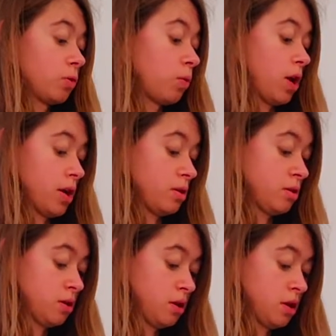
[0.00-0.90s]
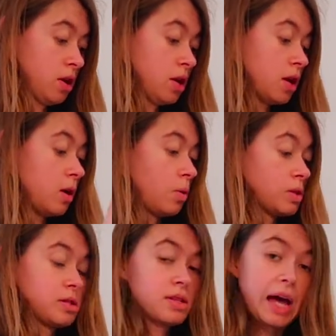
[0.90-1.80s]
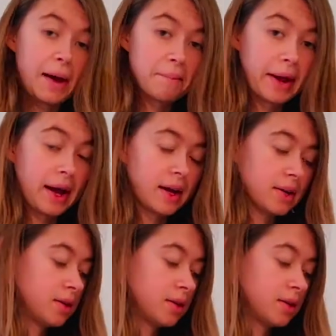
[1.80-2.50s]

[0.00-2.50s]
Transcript: what. It was that bad